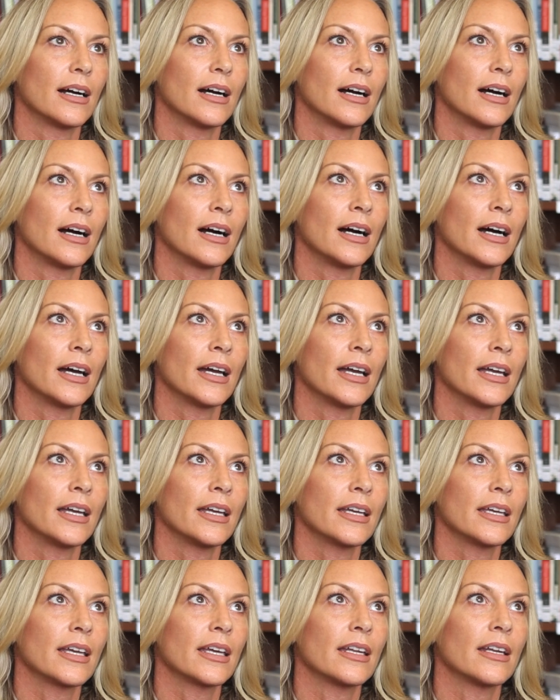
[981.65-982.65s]
I
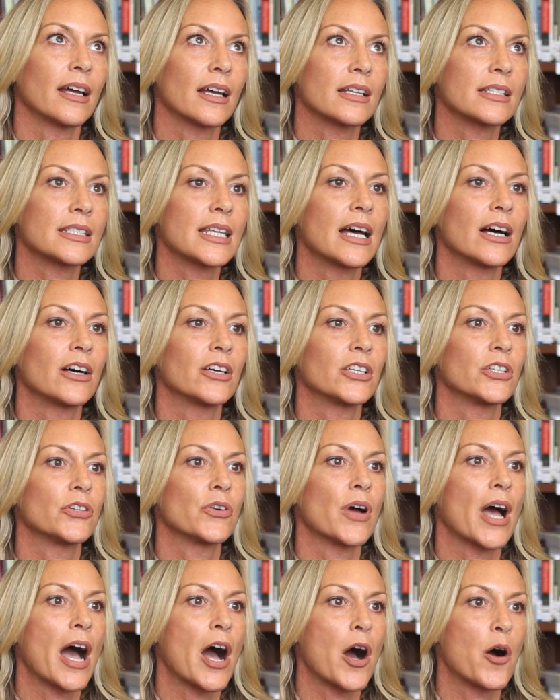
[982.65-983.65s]
cannot tell you
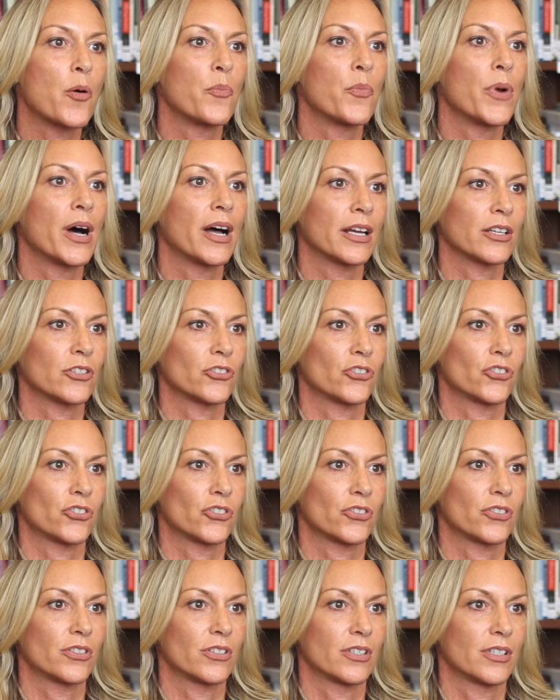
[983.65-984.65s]
how
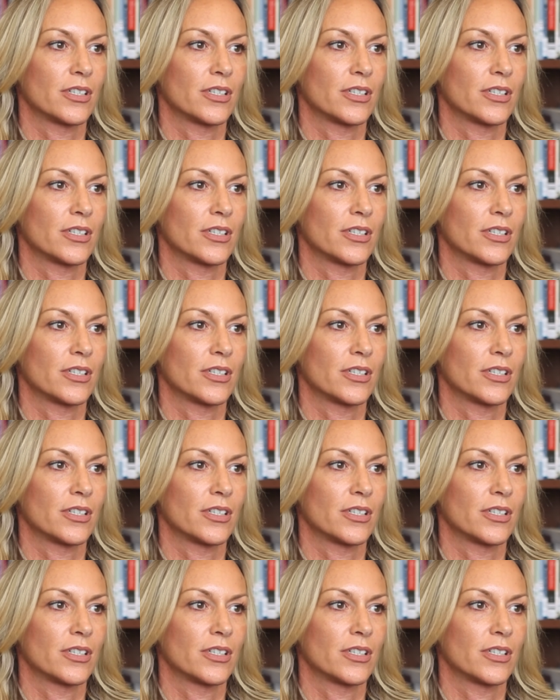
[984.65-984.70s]
much